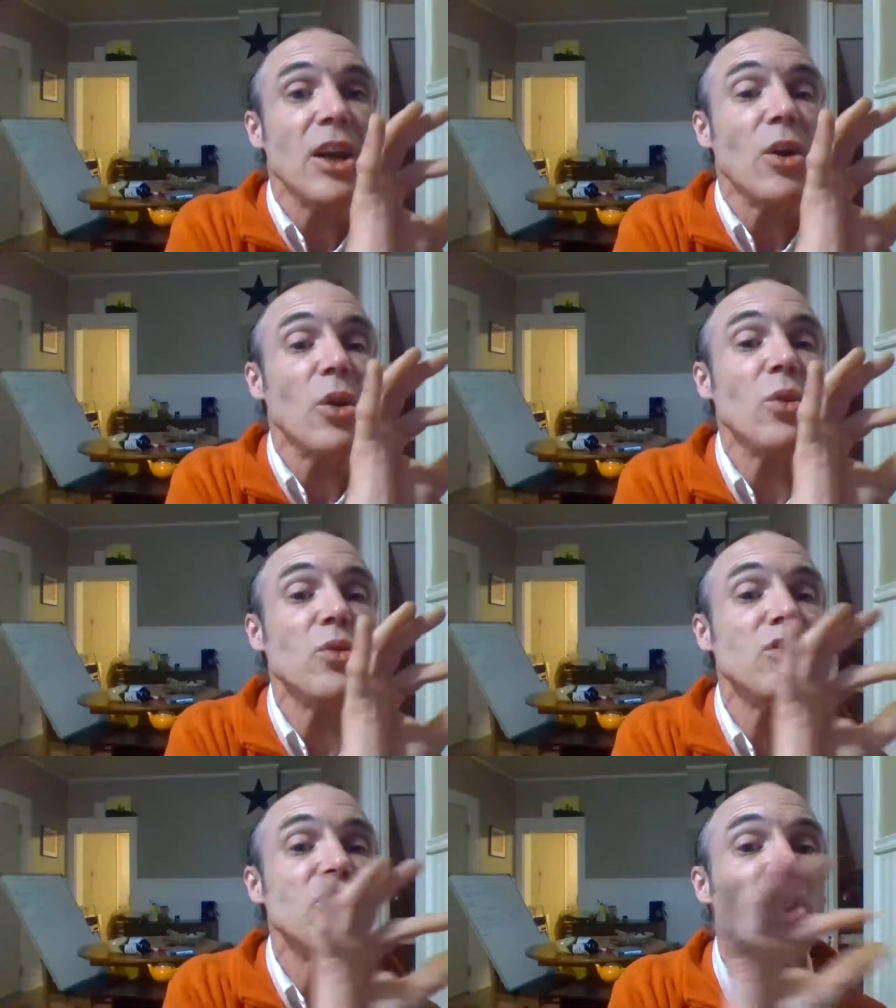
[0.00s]

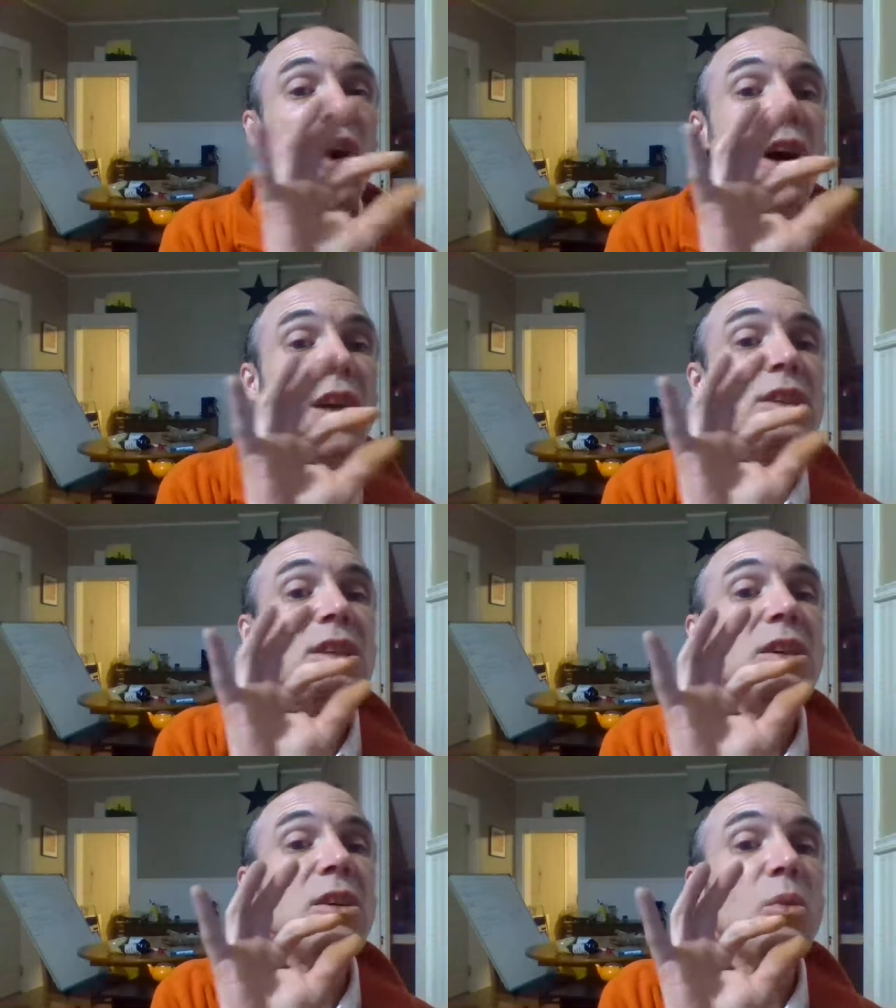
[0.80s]
who's not
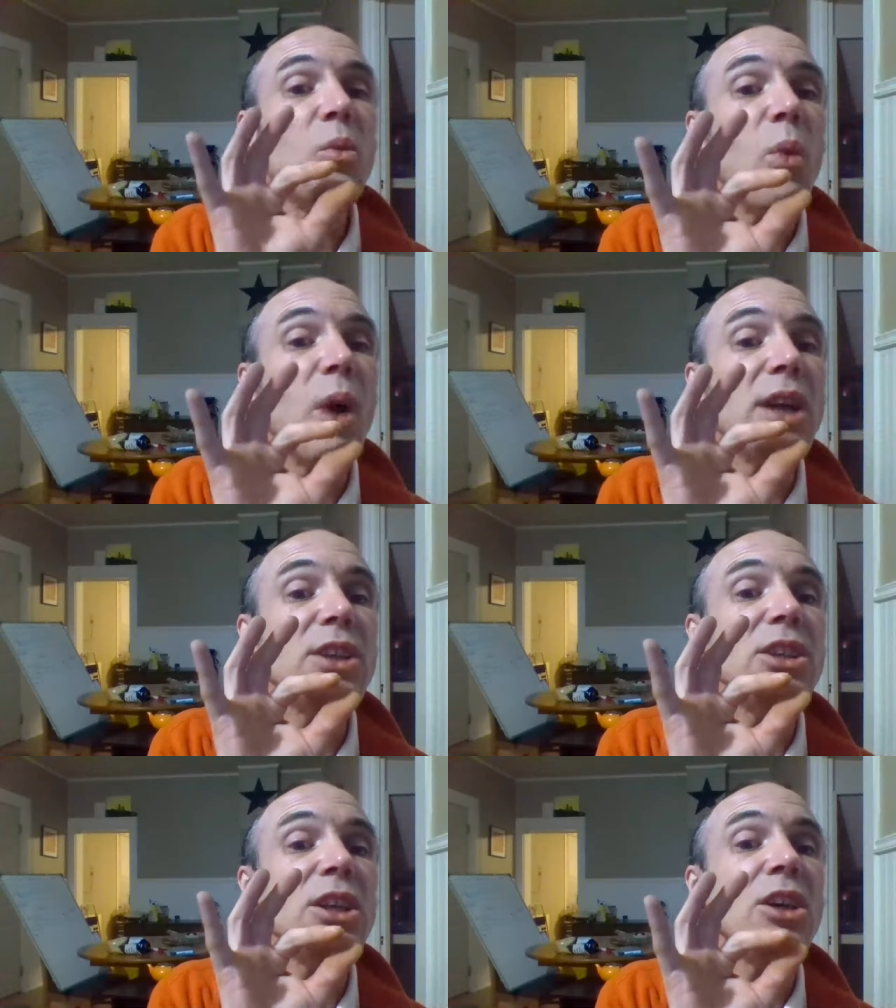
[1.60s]

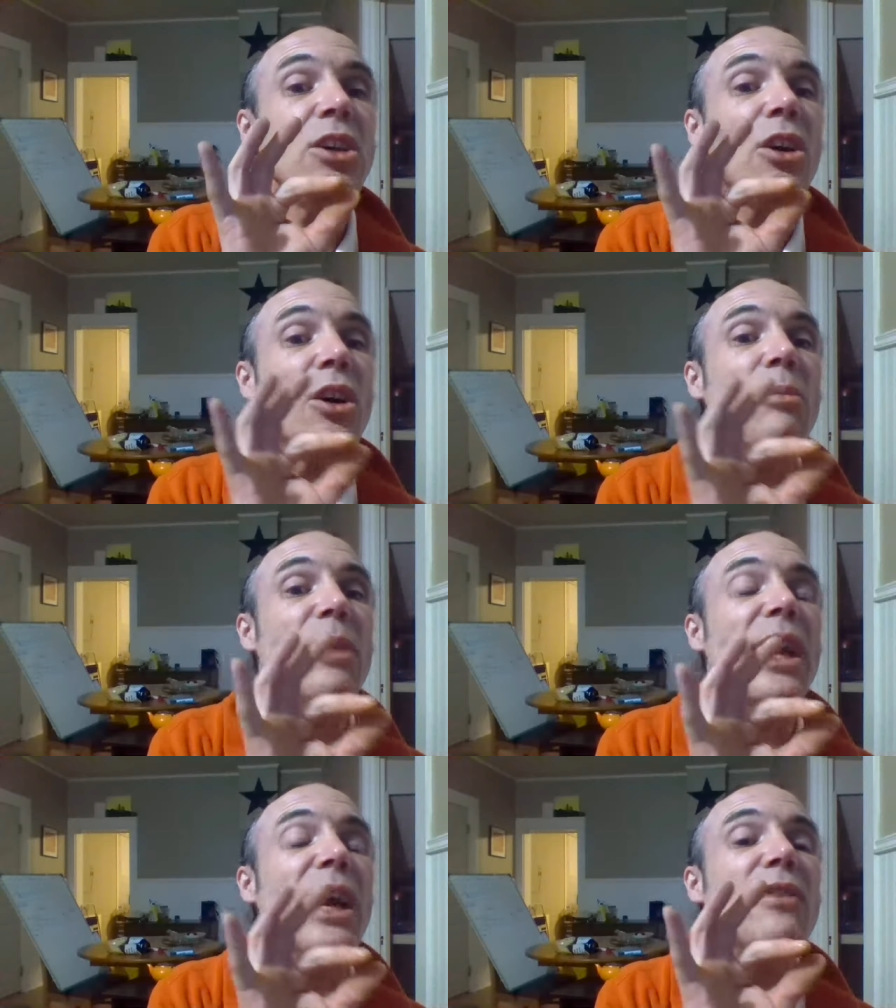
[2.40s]
watching her
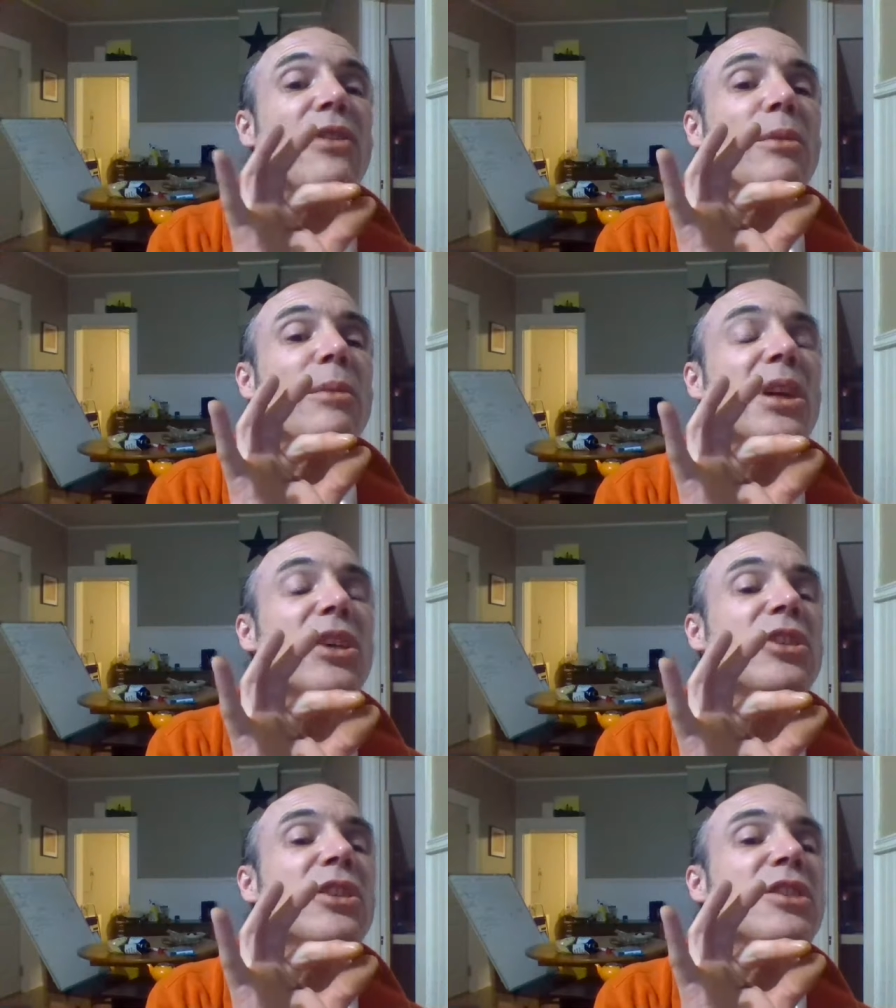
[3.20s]
behavior because
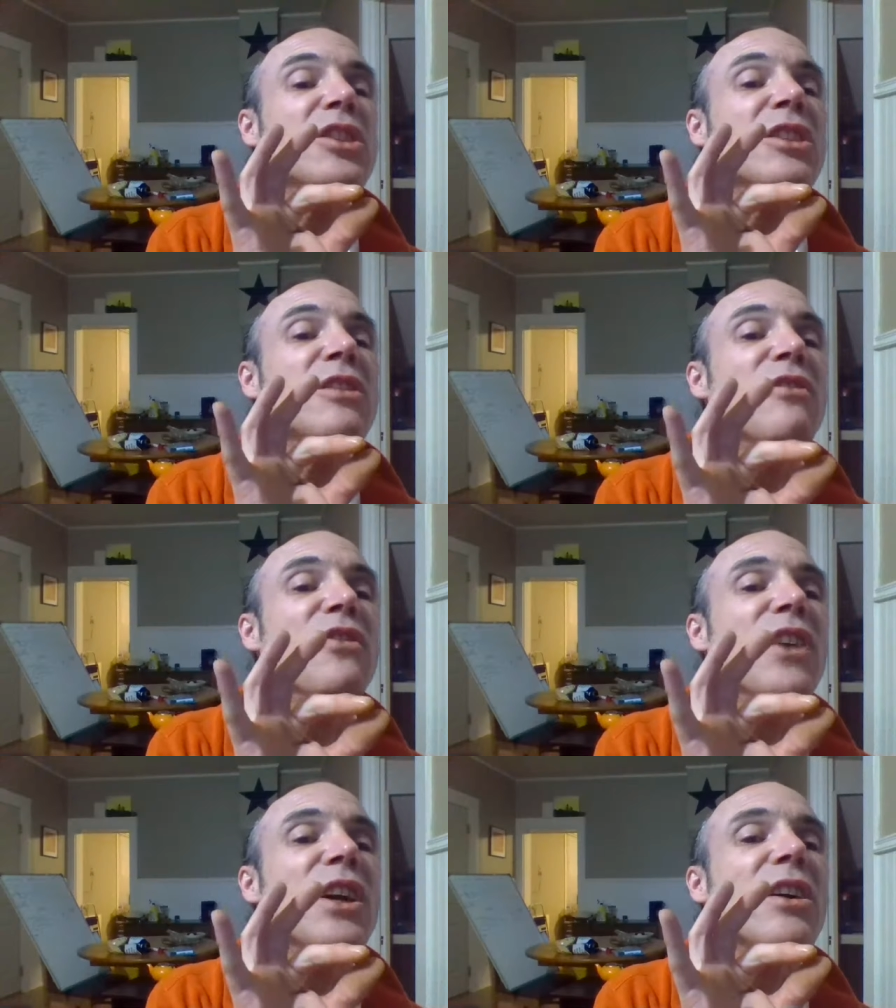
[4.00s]
she's
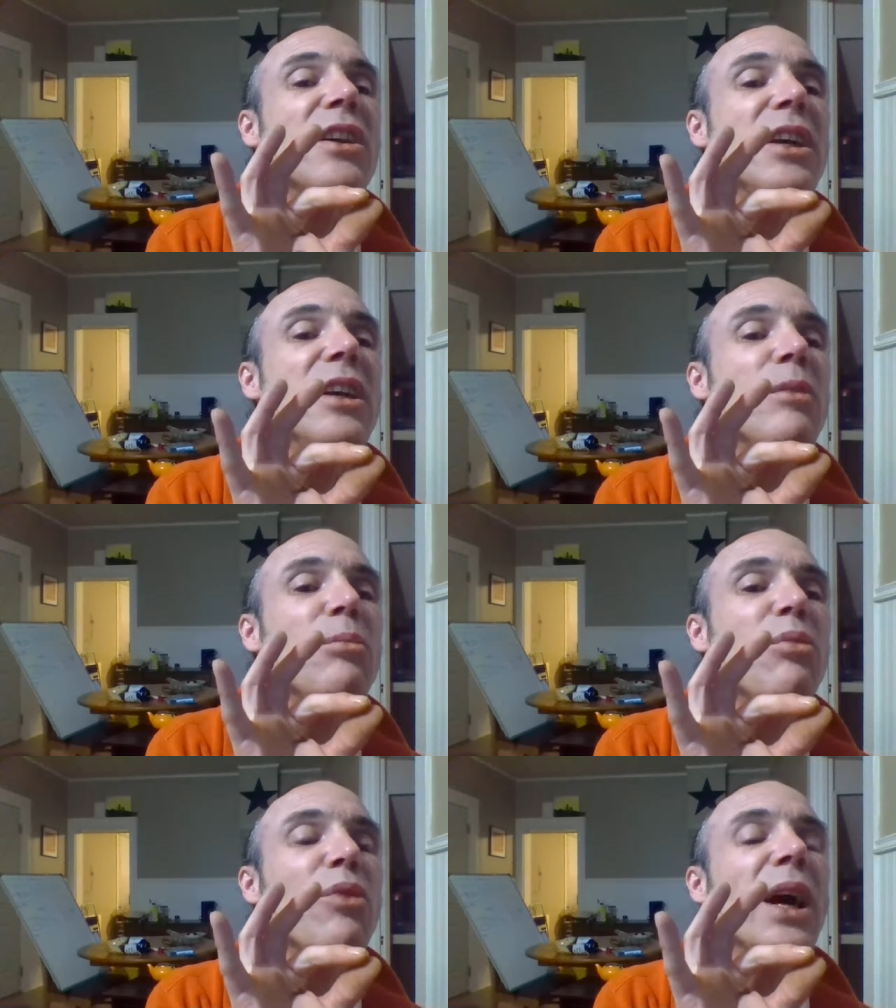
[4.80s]
severely
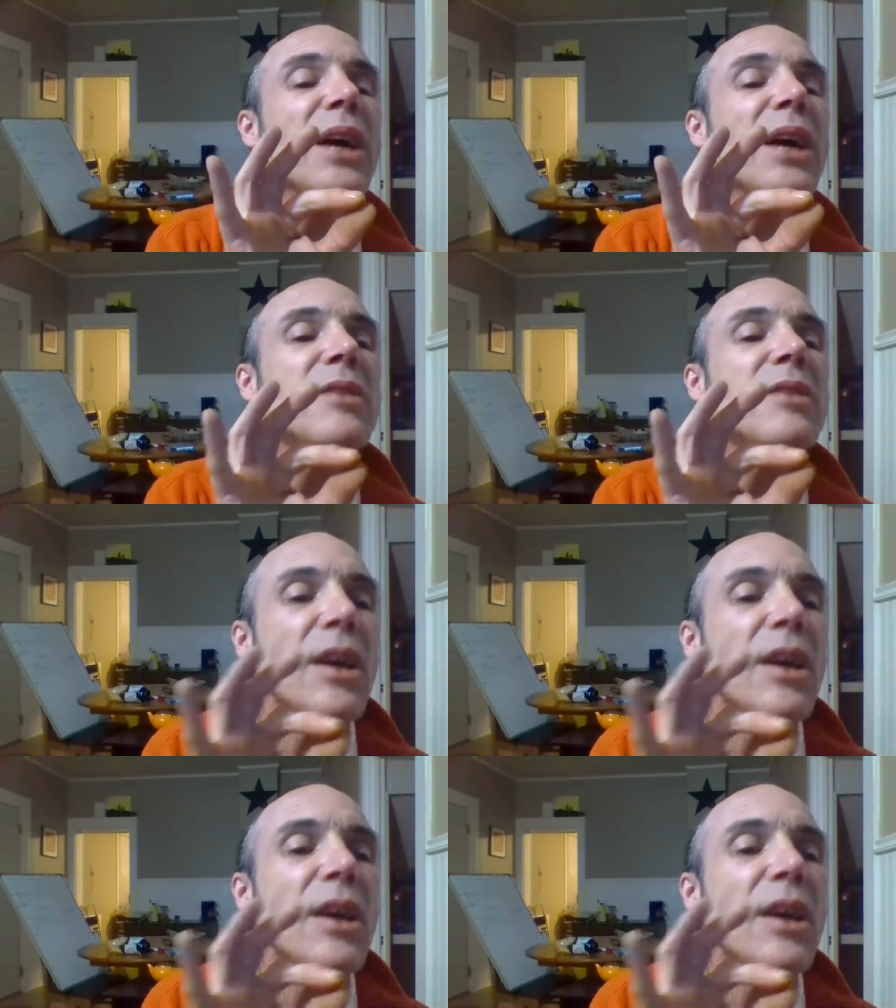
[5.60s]
depressed,